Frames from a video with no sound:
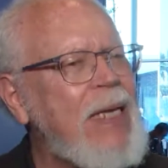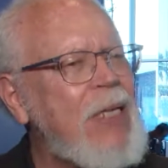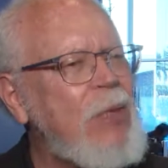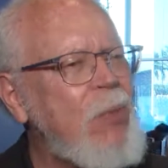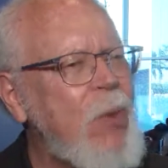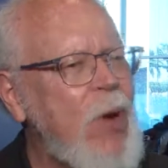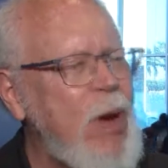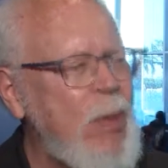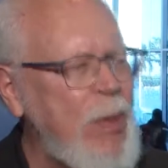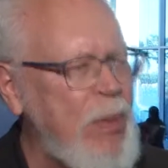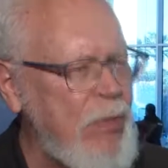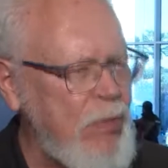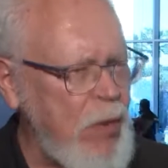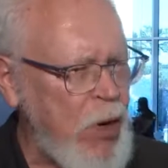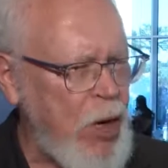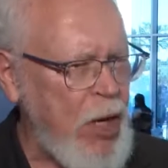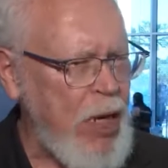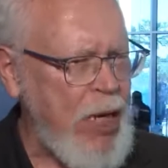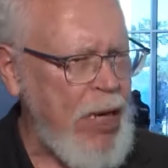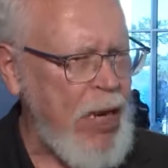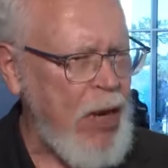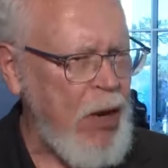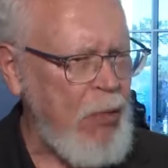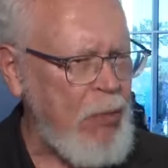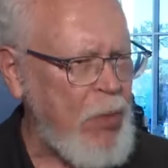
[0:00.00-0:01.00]
You want to be
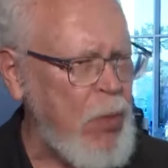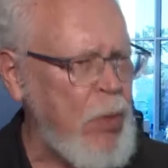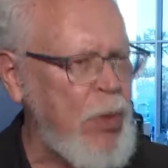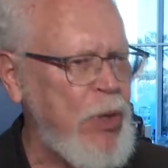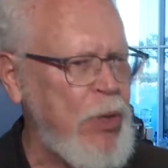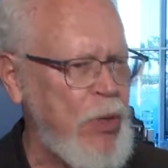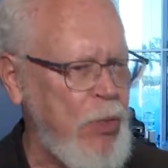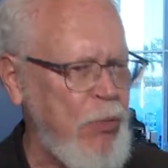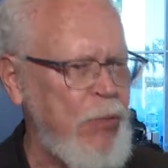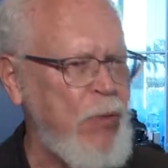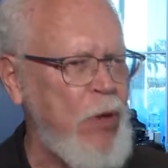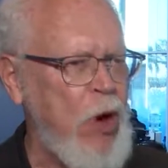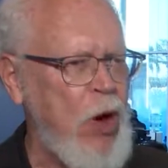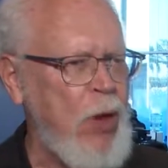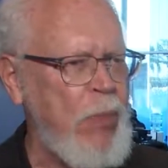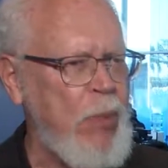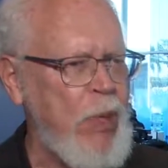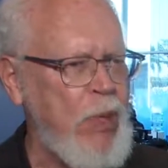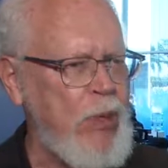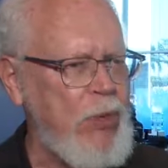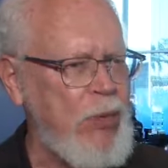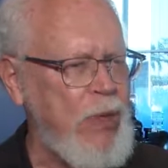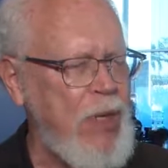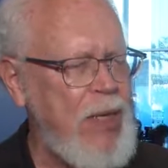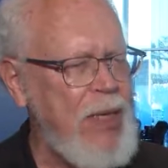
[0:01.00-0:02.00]
very careful with your
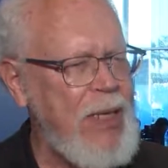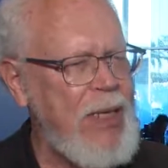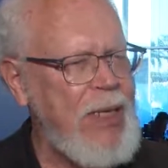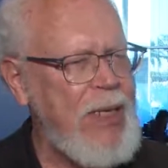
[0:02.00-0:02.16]
farmers.